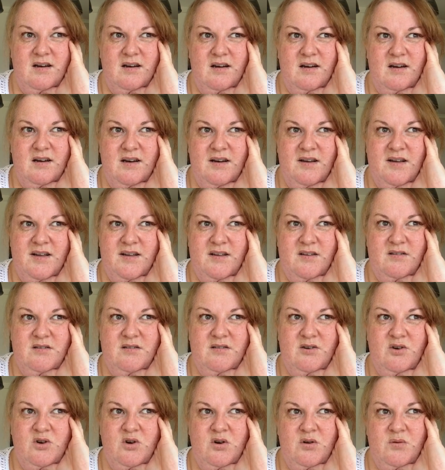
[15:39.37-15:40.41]
I
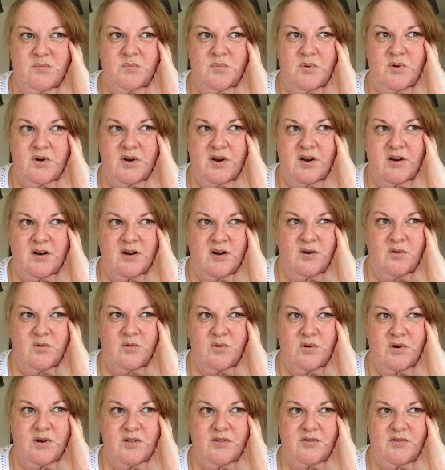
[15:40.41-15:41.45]
could put in an
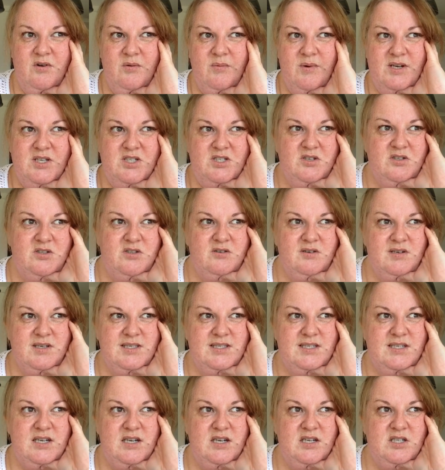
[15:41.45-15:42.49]
order through 123
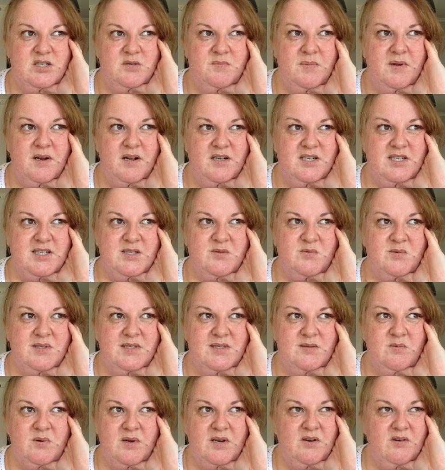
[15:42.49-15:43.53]
Stitch, but I just
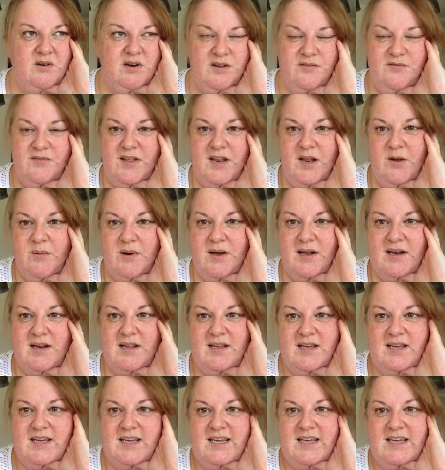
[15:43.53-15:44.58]
was wondering if anyone
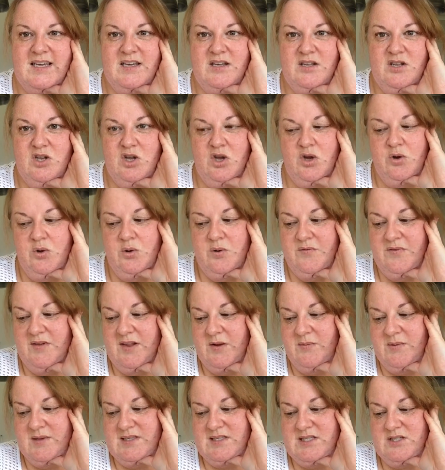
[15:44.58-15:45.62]
knew, if
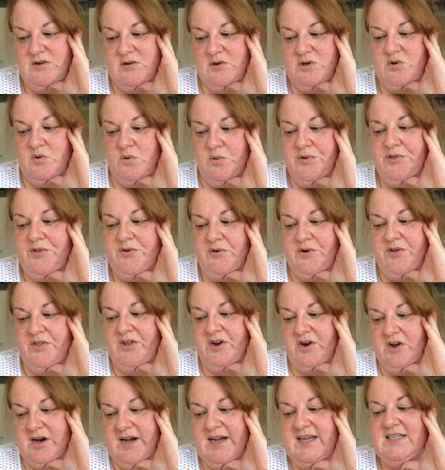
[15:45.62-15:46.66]
anyone stocked All Through the
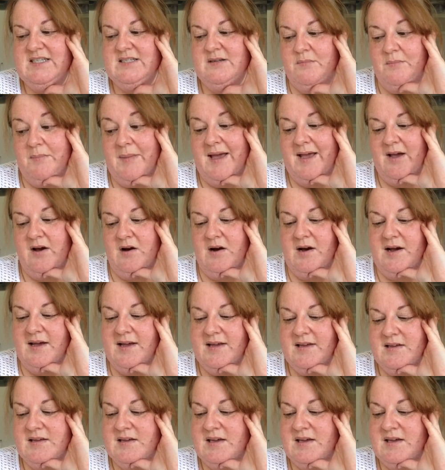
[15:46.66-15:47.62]
Night, May I.